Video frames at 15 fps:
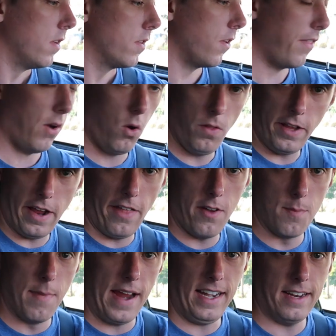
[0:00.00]
So the only
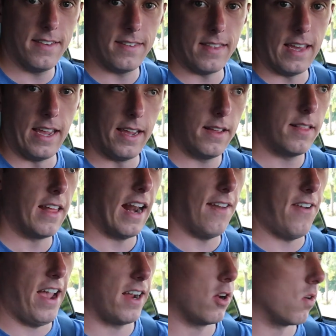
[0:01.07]
other maintenance thing that
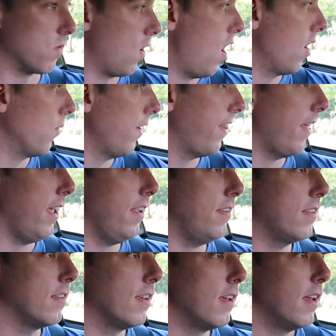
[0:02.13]
I've had go wrong with
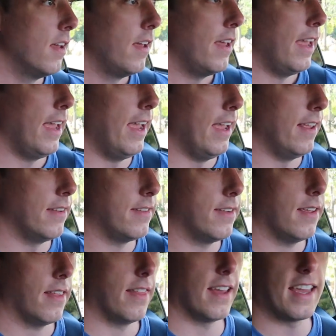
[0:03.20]
this
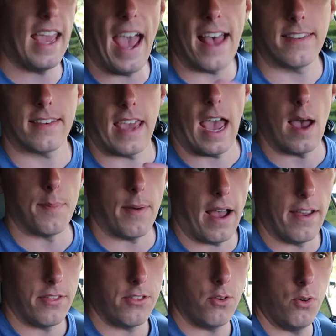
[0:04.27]
is the gas cap.
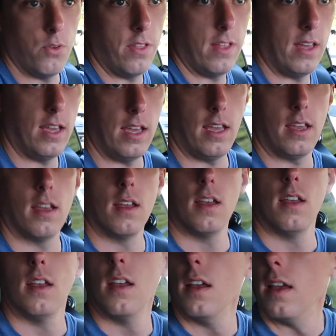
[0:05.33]
I threw the
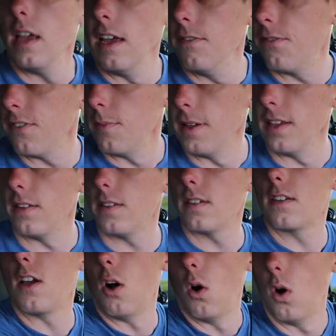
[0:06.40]

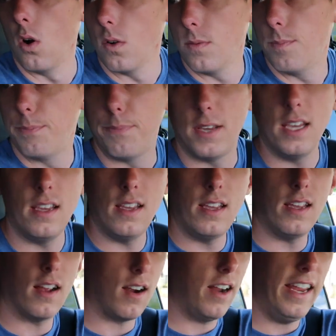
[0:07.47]
infamous code
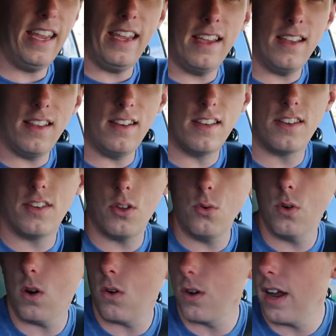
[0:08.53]
P or
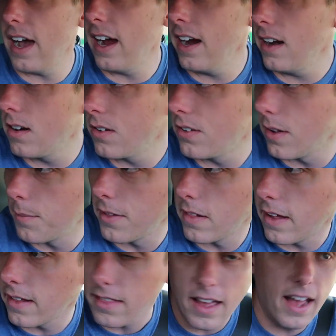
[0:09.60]
E209 or something
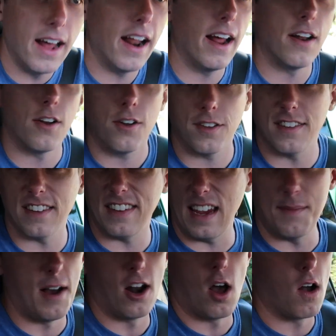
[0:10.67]
like that. I don't know. It's the
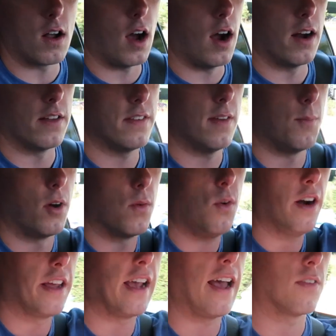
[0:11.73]
same on all cars.
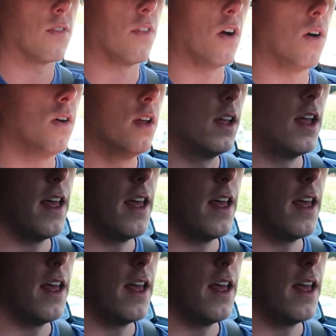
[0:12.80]
One of you guys will know.